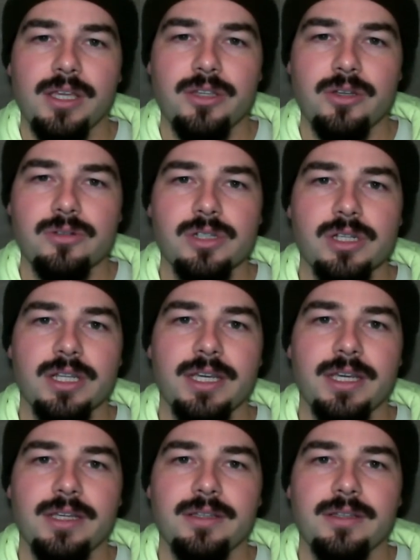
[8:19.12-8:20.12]

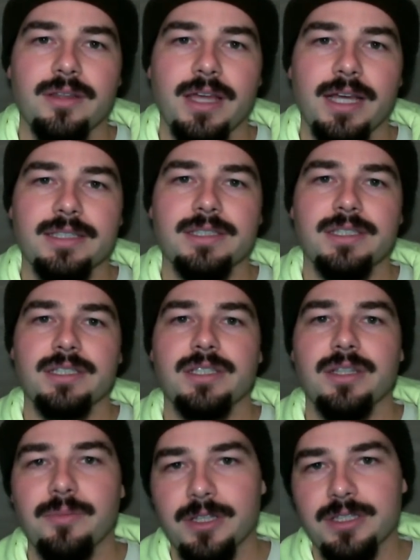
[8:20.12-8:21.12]
usually, that
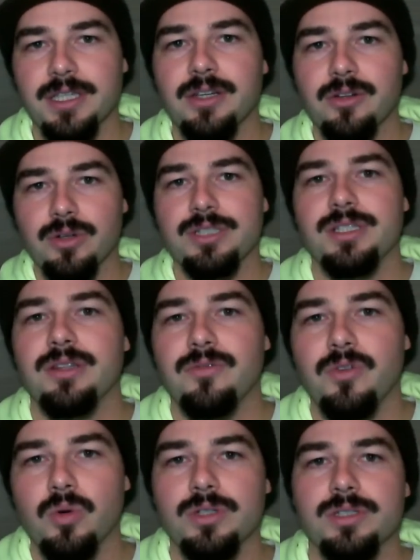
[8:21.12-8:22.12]
system that's increasing the
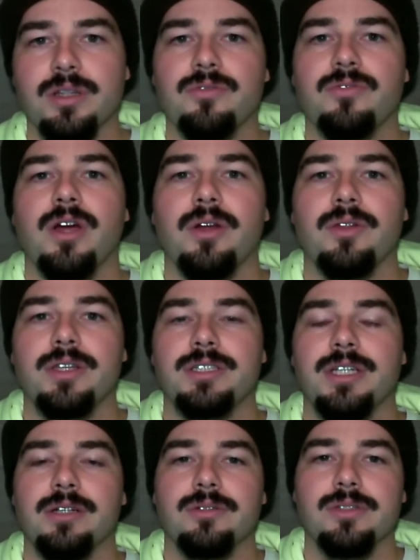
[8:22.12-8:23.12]
voltage and then firing the
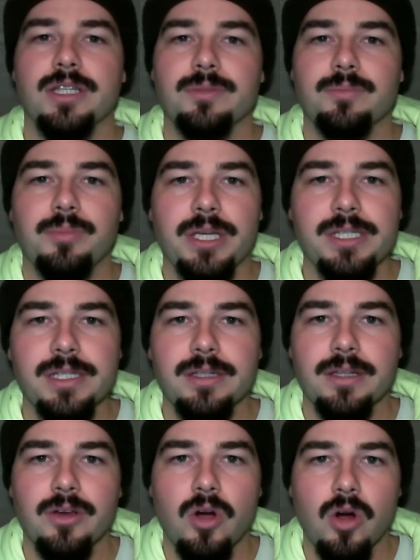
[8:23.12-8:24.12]
injectors, that's
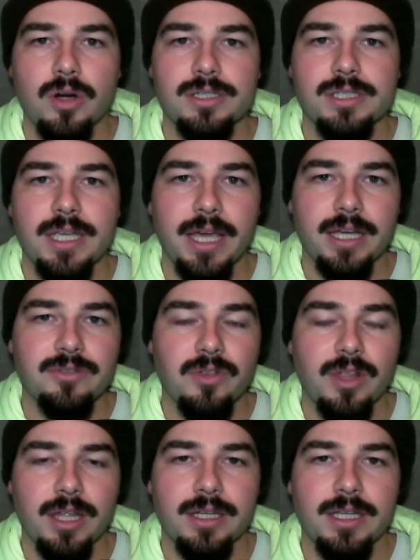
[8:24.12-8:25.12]
basically the hardest task for
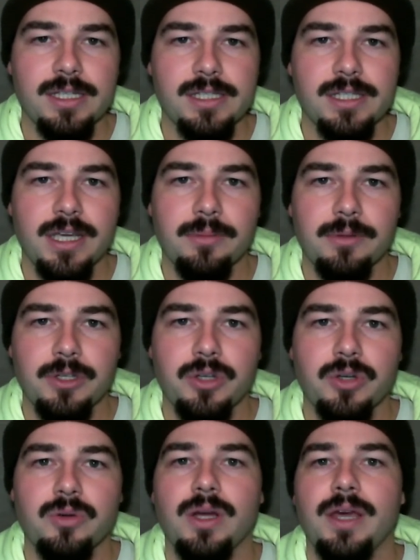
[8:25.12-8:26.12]
that ECM to
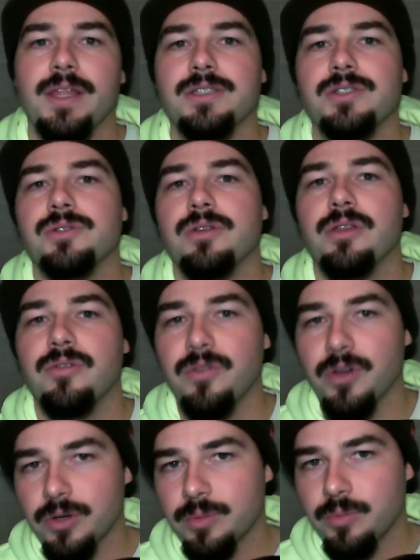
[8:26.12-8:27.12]
do, and that's usually the
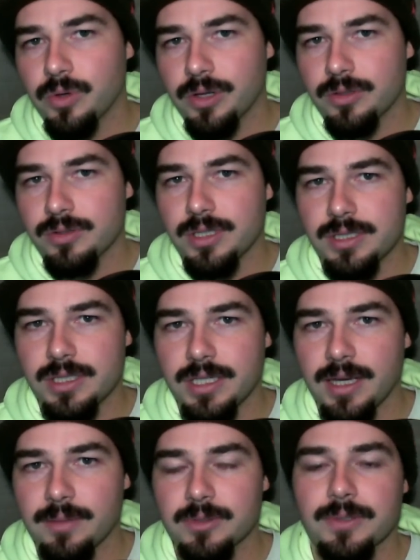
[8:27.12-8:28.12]
failure point of those
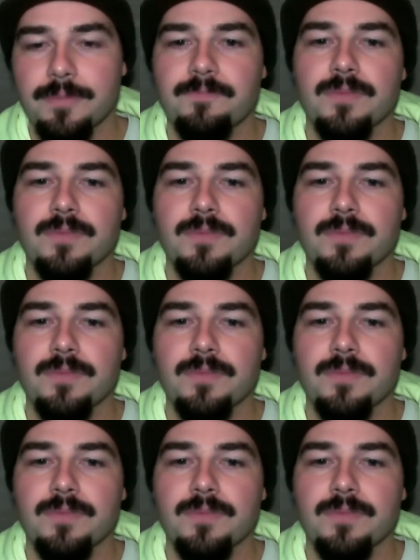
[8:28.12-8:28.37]
ECMs.